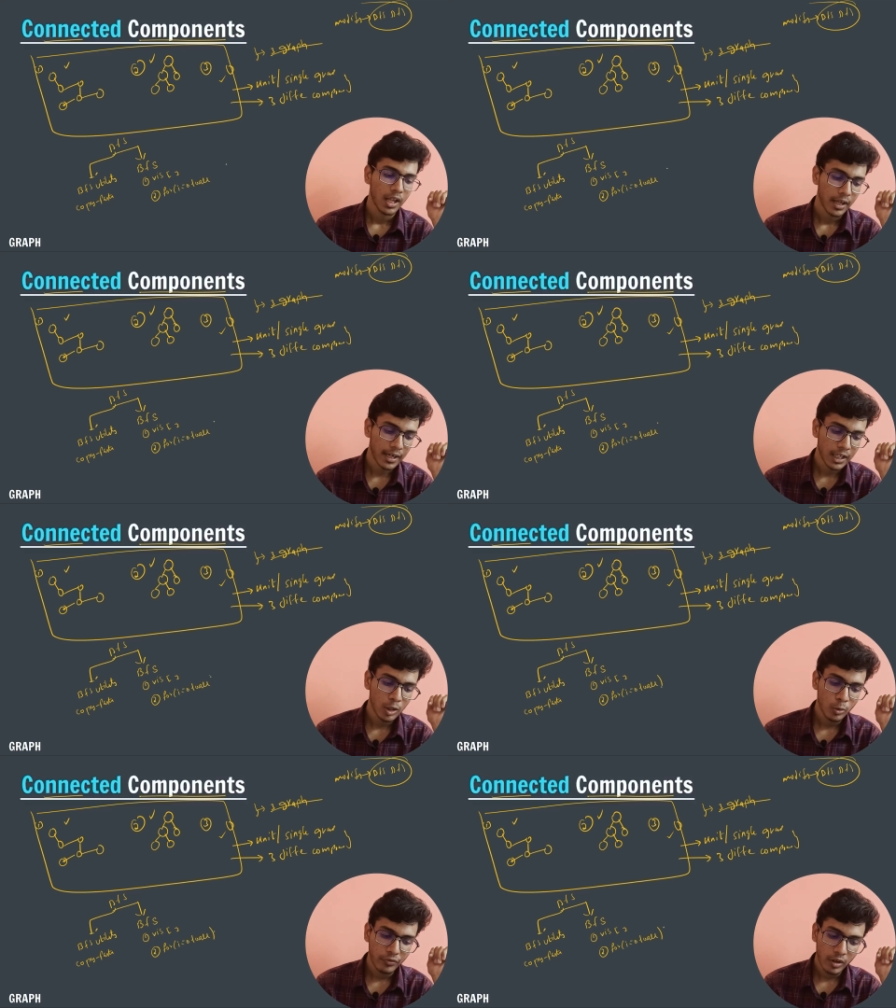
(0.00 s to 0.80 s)
run a
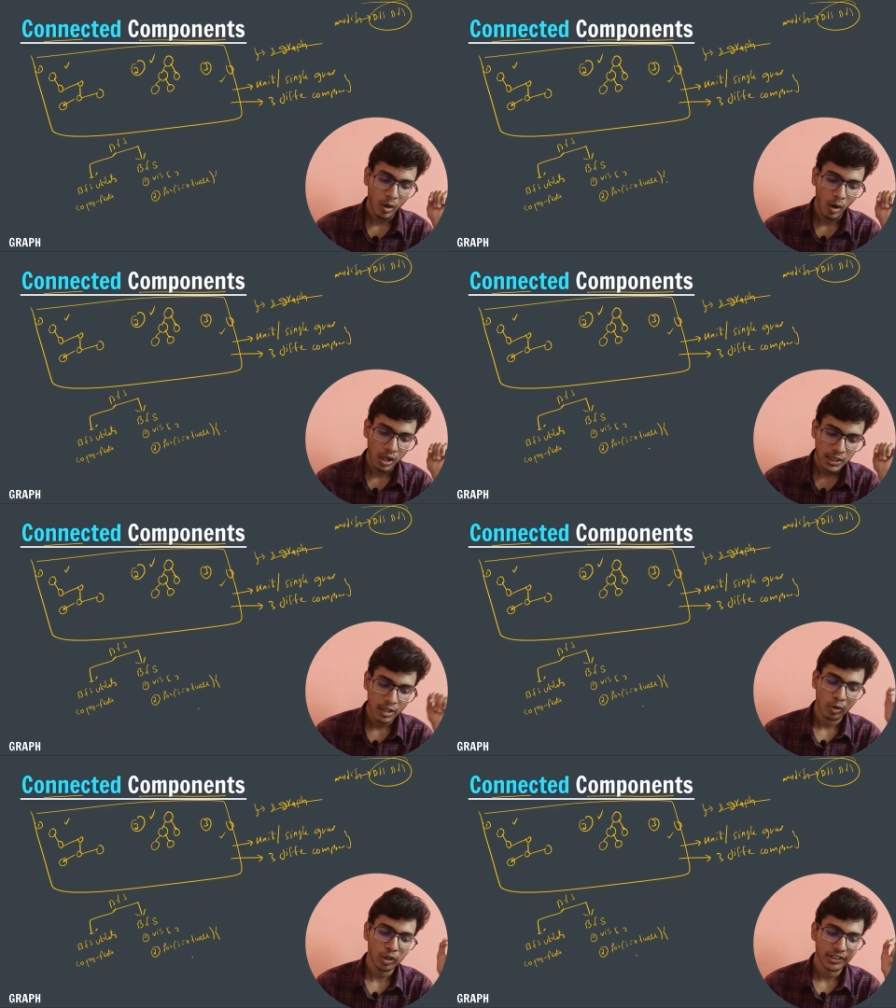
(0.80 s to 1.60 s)
loop for all the
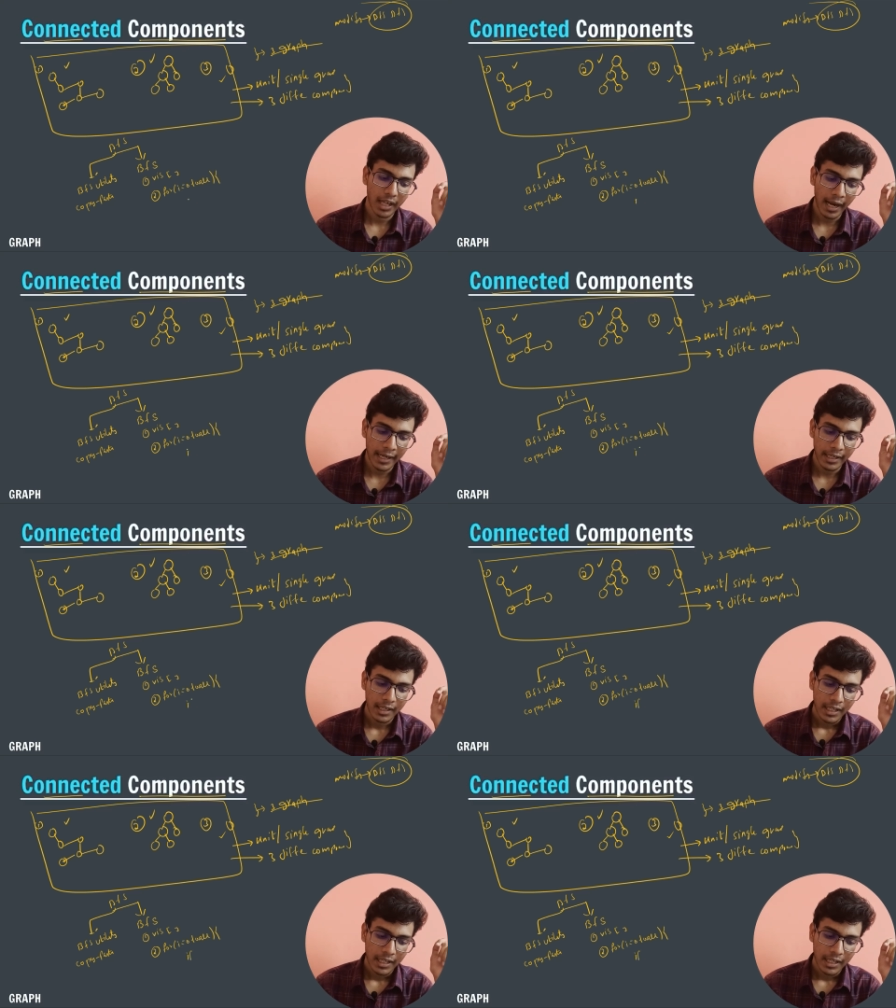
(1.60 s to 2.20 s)
nodes, and